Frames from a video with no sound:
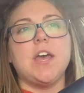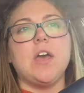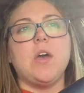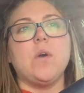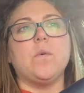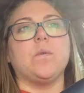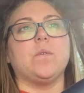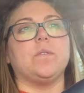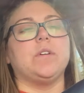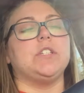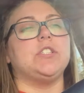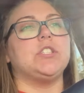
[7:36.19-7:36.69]

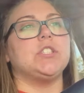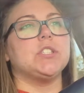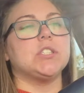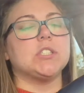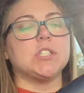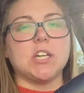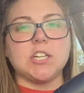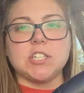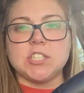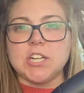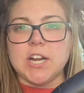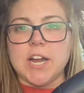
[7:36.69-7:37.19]
When we do
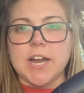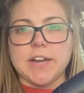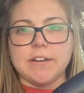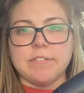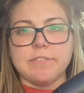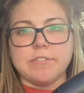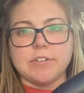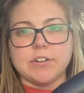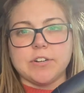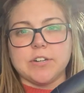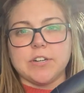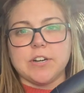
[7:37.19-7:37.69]
start trying
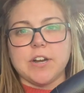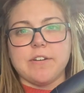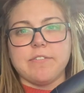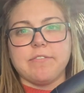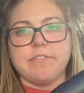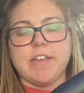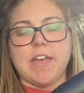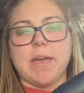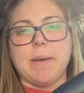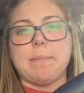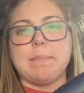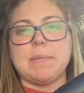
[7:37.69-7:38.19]
for a
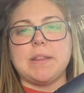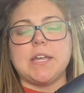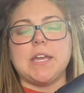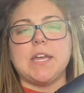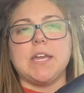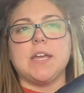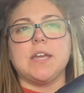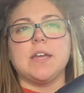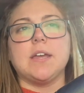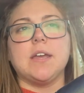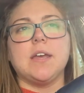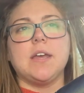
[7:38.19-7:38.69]

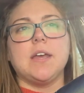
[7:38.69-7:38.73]
family,